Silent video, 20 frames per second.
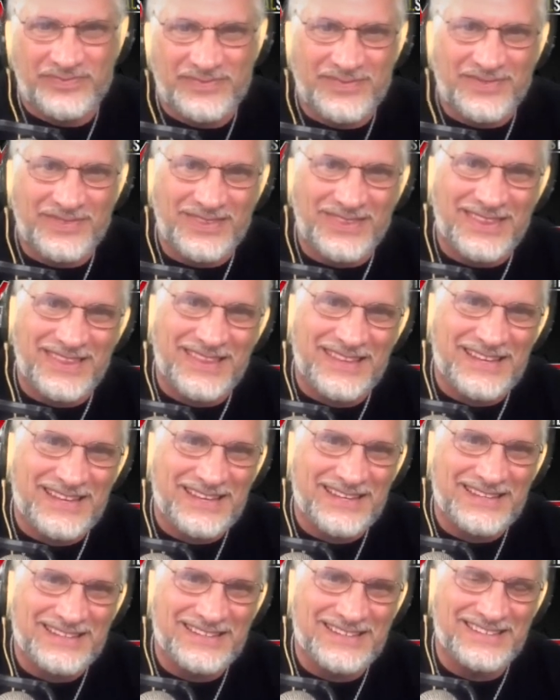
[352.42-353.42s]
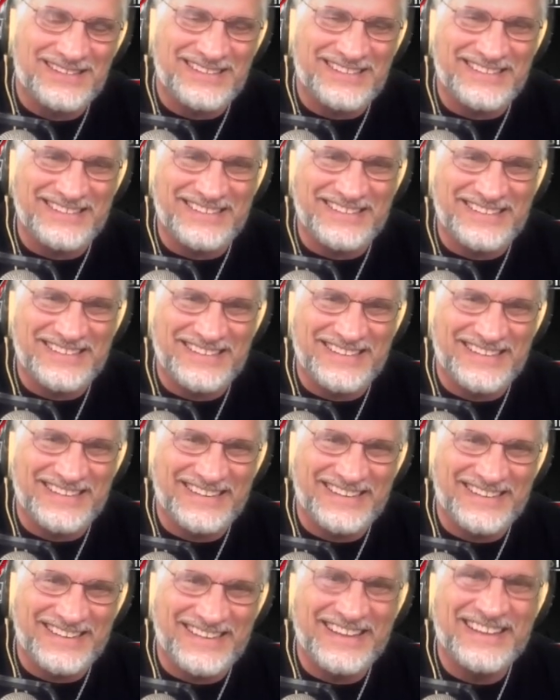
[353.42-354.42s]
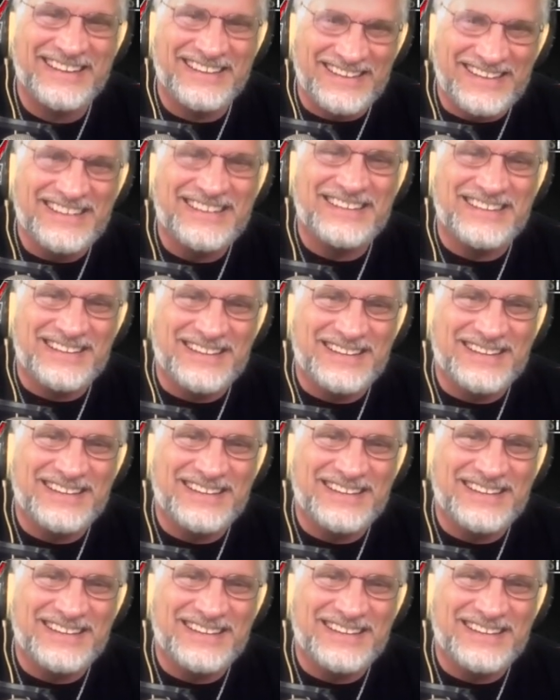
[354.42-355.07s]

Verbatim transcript: and dance? You know, you you're being